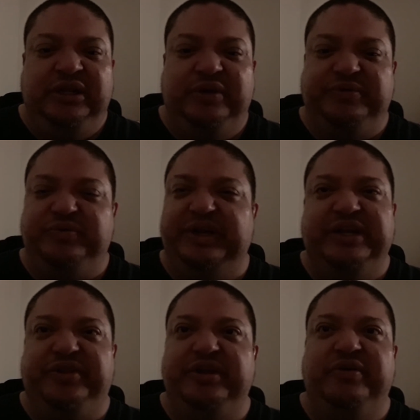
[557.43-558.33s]
There was really
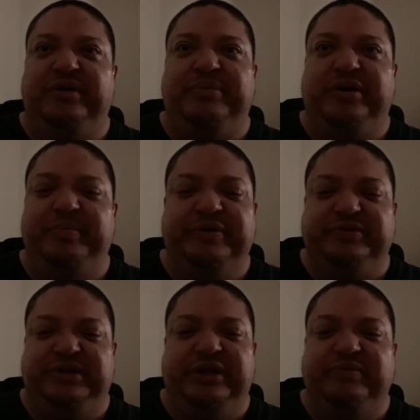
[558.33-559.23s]
nothing good about him. He
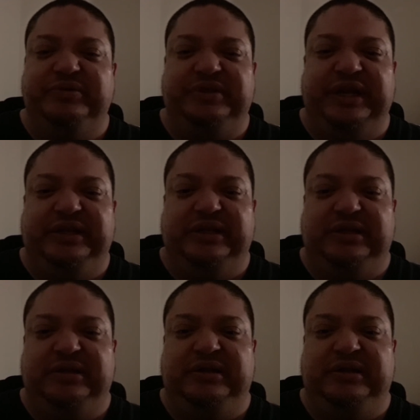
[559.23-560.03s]
was, he was like the,